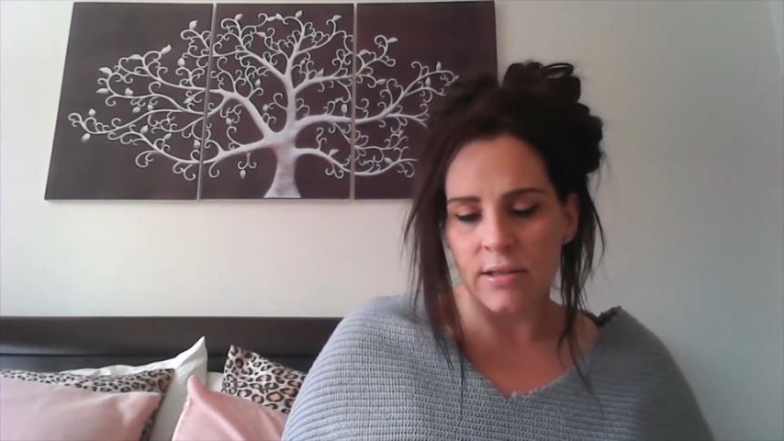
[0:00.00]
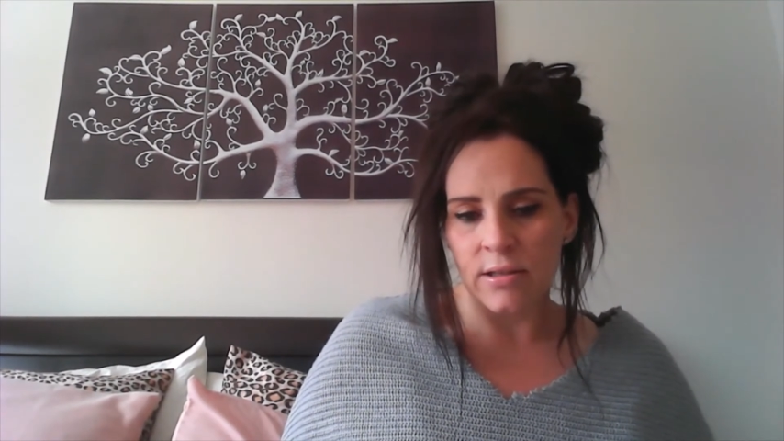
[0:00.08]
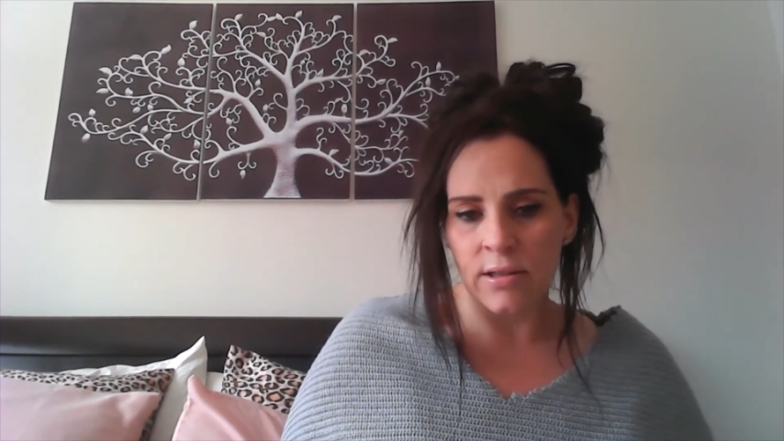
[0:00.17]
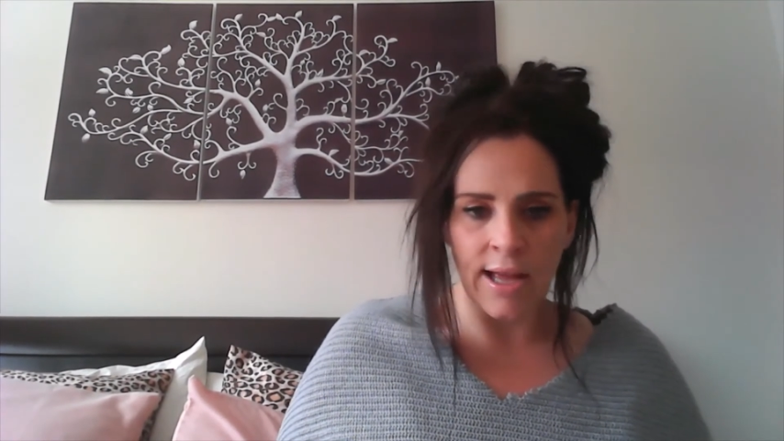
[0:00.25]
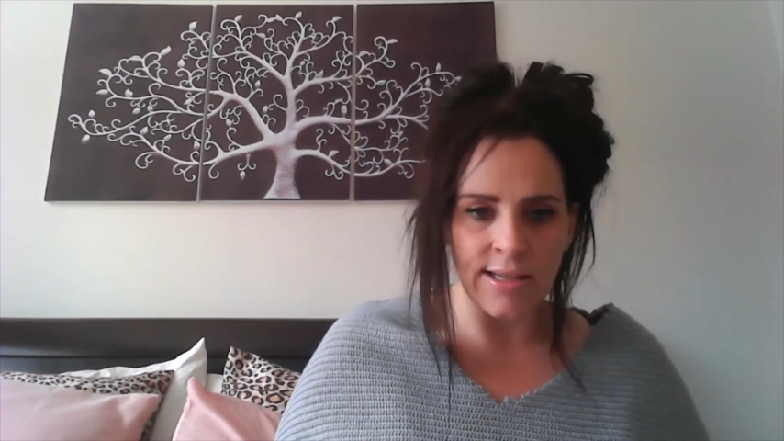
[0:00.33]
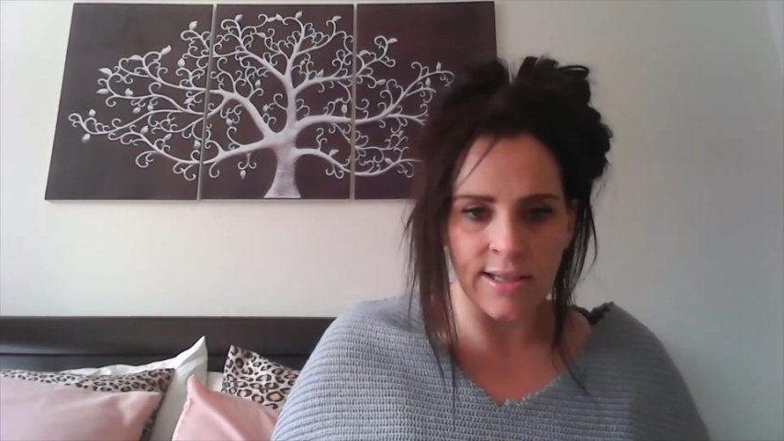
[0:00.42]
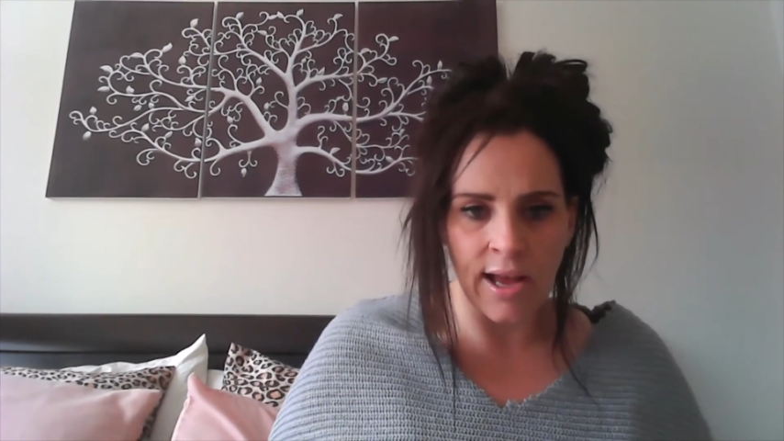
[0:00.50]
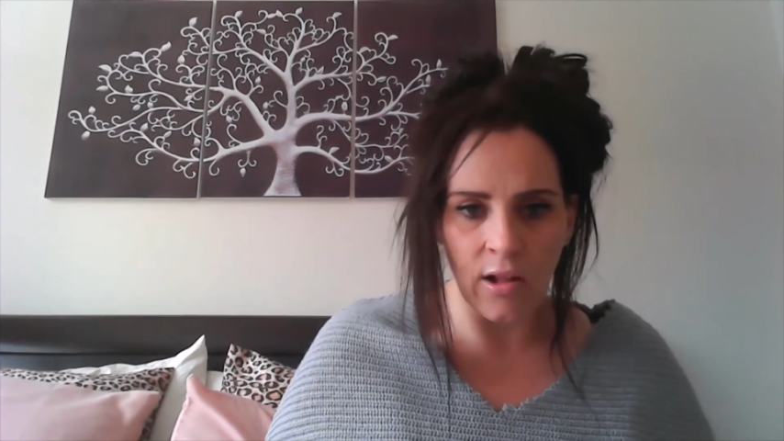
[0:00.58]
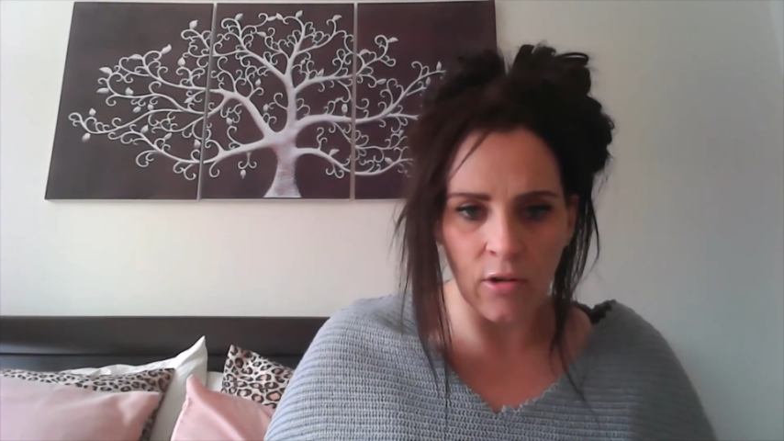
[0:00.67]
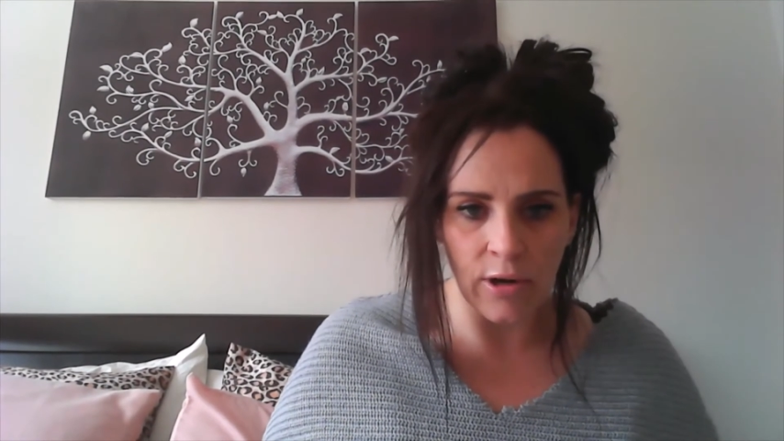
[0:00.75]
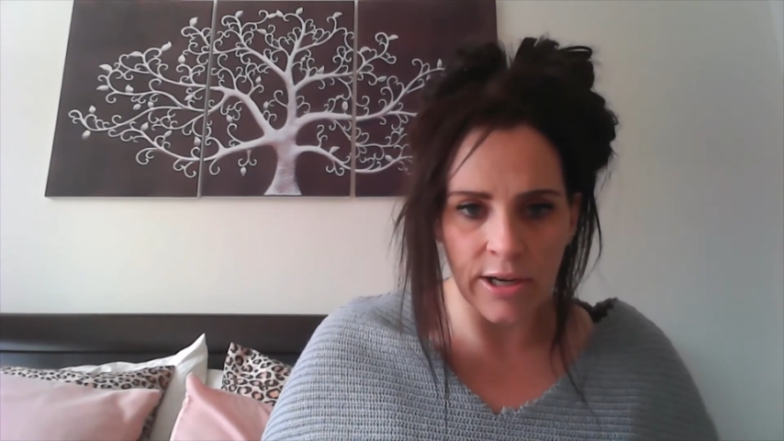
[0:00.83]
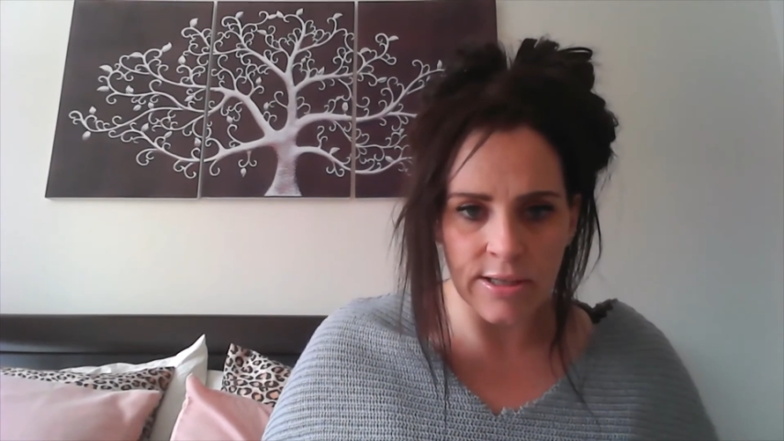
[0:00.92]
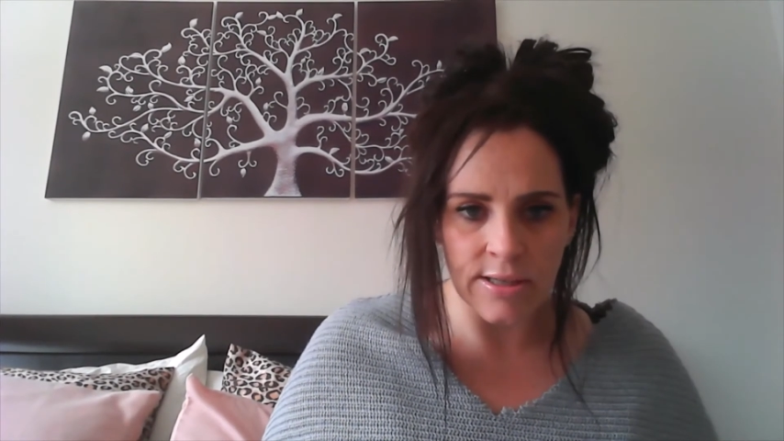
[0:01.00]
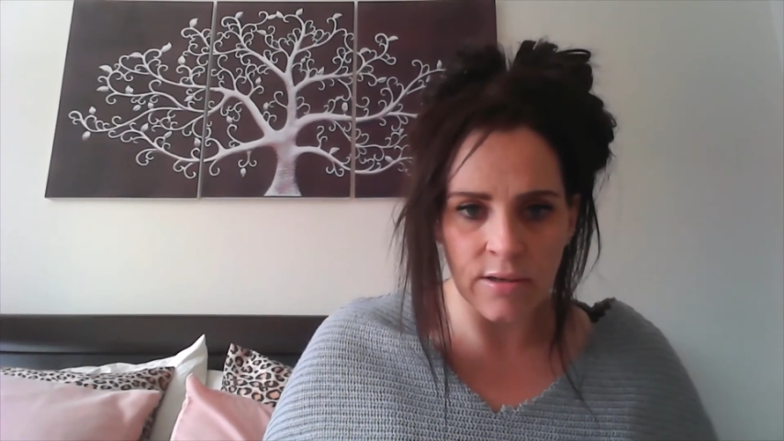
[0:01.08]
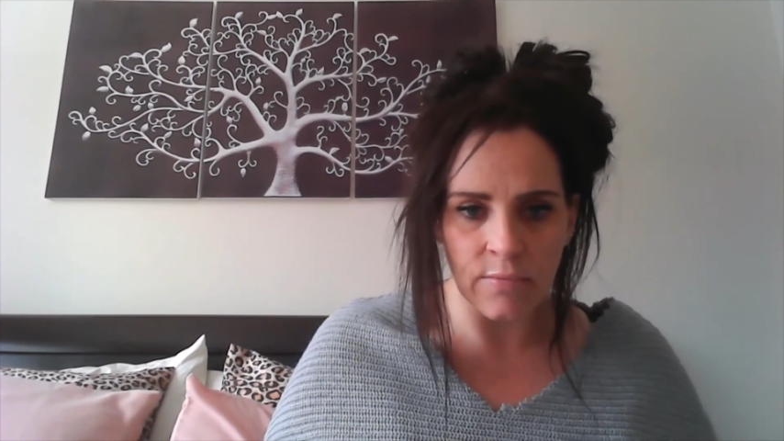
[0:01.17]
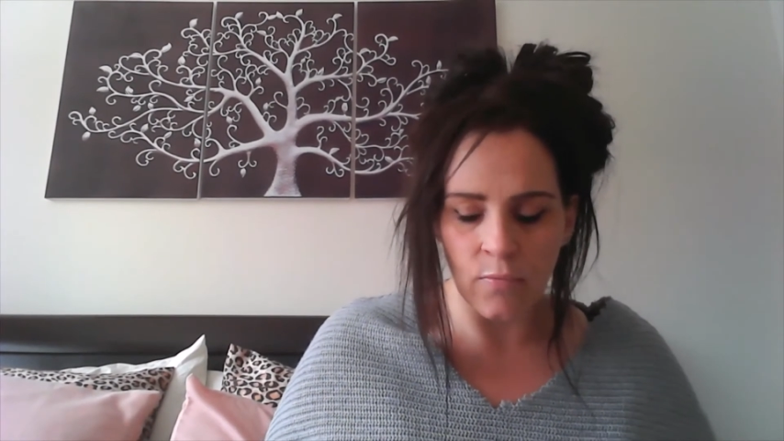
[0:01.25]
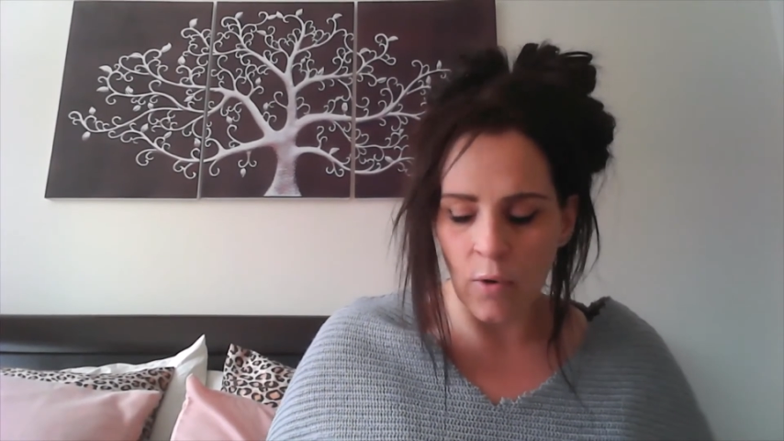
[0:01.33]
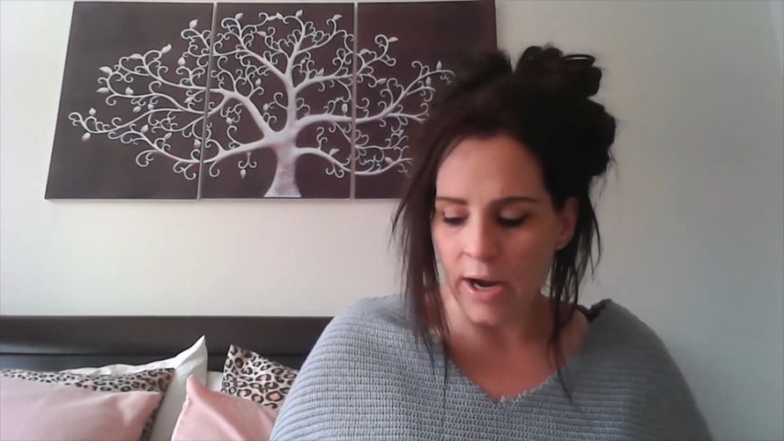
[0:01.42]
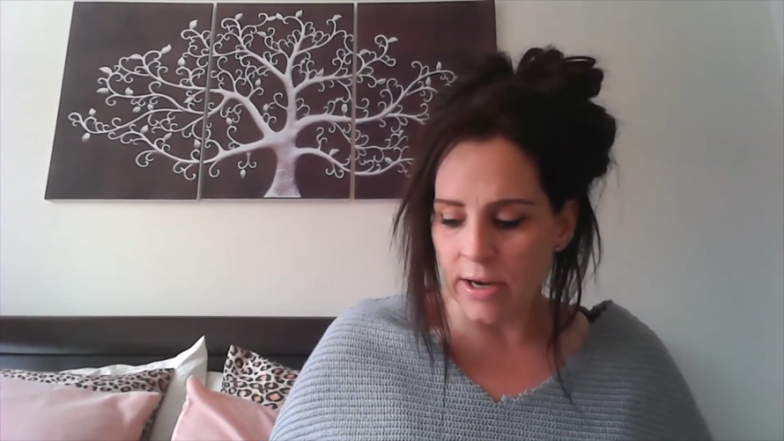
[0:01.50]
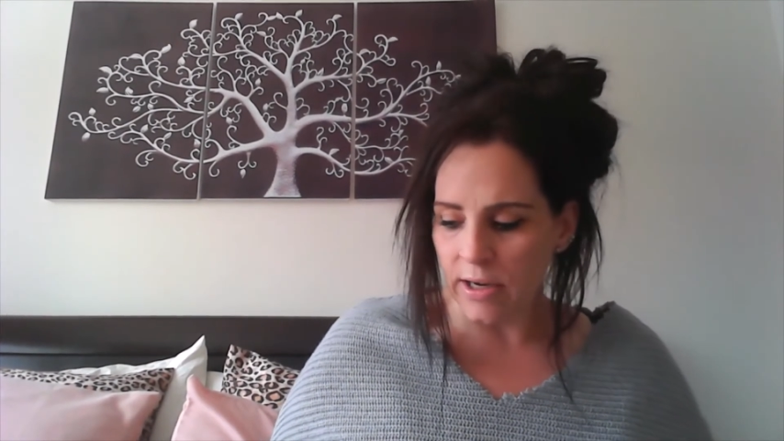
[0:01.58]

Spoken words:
less calories, right?